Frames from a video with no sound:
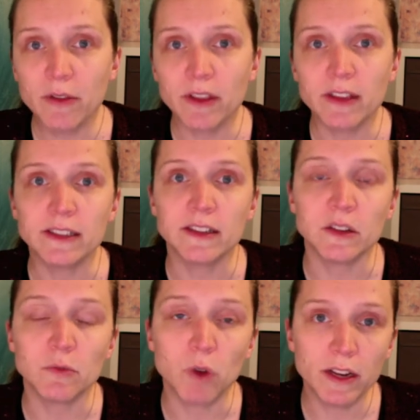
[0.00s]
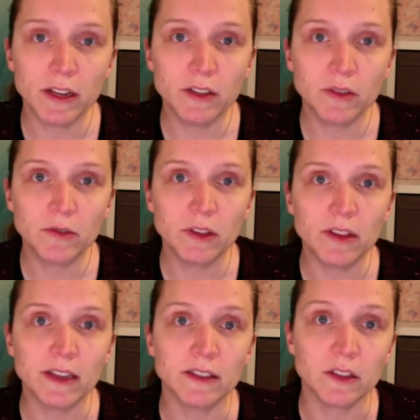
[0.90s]
the things that you want to do, the
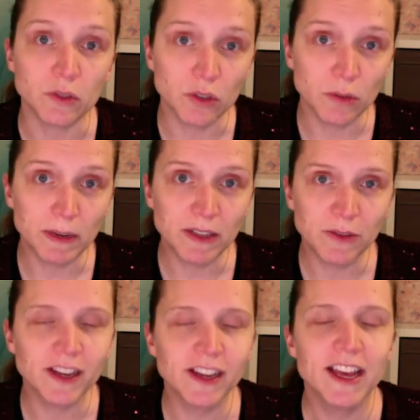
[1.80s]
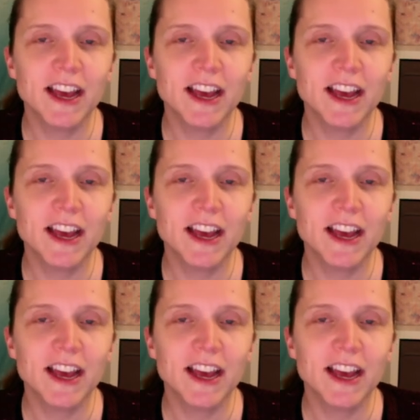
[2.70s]
things that you should be doing,